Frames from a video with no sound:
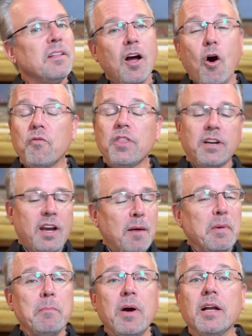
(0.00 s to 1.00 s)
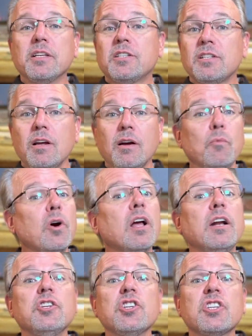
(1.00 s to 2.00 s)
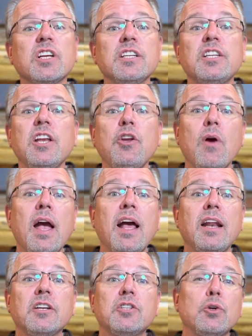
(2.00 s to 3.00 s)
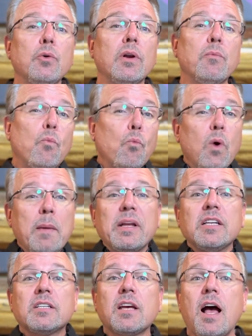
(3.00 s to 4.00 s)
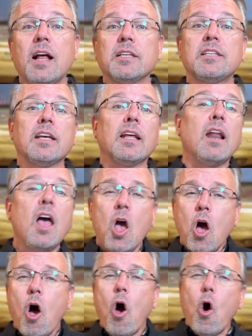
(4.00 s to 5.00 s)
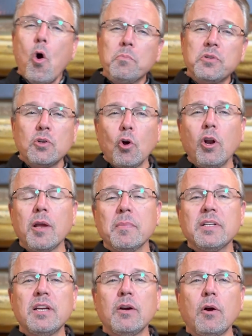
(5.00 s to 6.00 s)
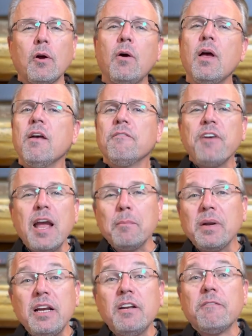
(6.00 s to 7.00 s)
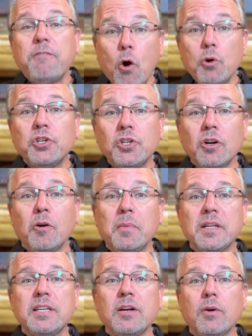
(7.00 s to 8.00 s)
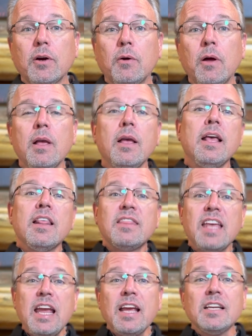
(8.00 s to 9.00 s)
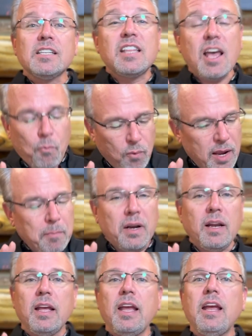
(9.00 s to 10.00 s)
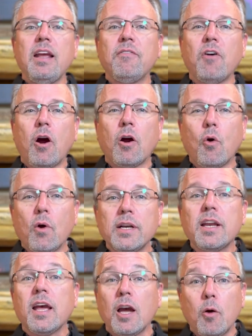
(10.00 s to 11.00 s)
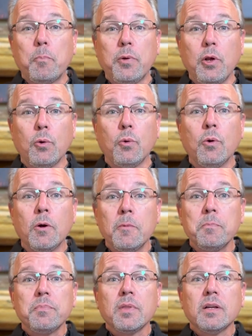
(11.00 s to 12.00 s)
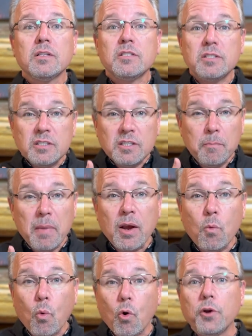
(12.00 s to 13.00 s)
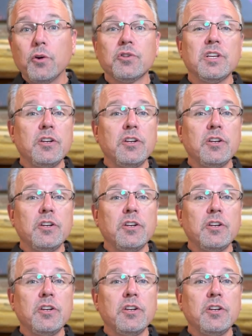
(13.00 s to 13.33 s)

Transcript: Over the coming months, we're going to just continue adding to it women's content, homeschooling material, family devotional material, things that we believe are going to help you to make warriors in